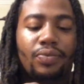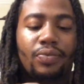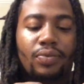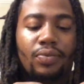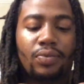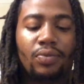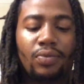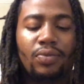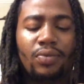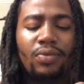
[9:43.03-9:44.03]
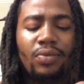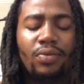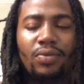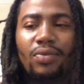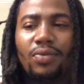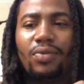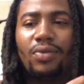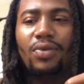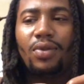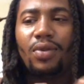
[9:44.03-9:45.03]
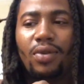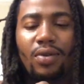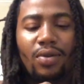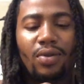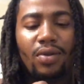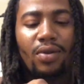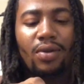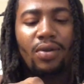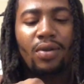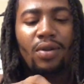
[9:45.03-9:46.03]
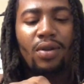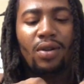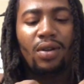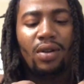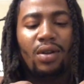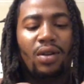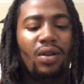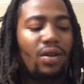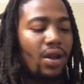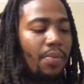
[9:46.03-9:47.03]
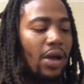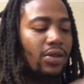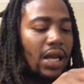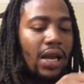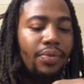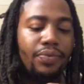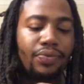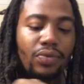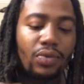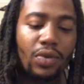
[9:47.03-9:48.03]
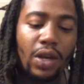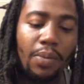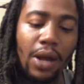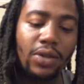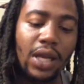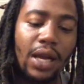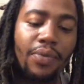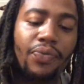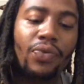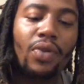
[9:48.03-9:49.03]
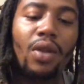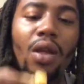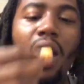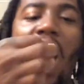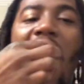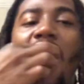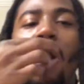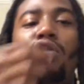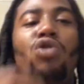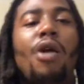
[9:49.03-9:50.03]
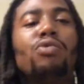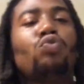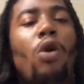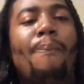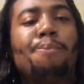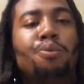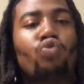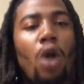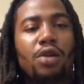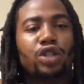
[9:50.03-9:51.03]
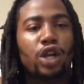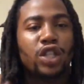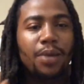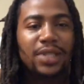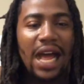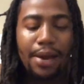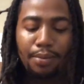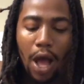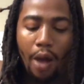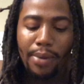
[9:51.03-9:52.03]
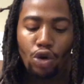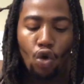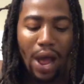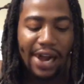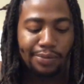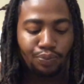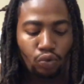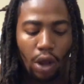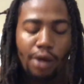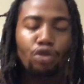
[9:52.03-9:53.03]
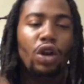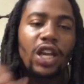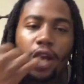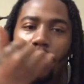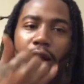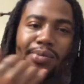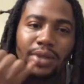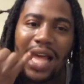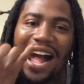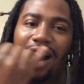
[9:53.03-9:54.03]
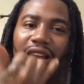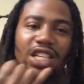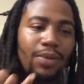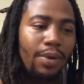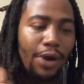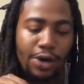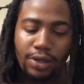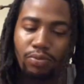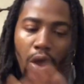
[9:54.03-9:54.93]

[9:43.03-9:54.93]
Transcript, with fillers: Ooh, that shit hot. nigga. down. Get them hoes hot. Get them hoes hot. Them hot. hot. so sometimes them hoes be too hot. You lick your lips, all that shit be burning.